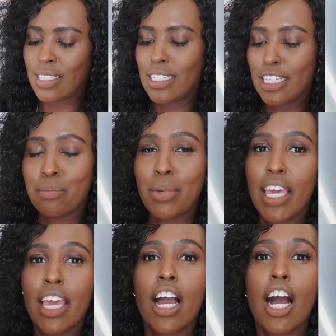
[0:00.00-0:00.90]
still
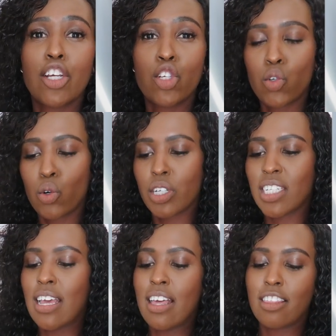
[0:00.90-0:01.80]
being a short.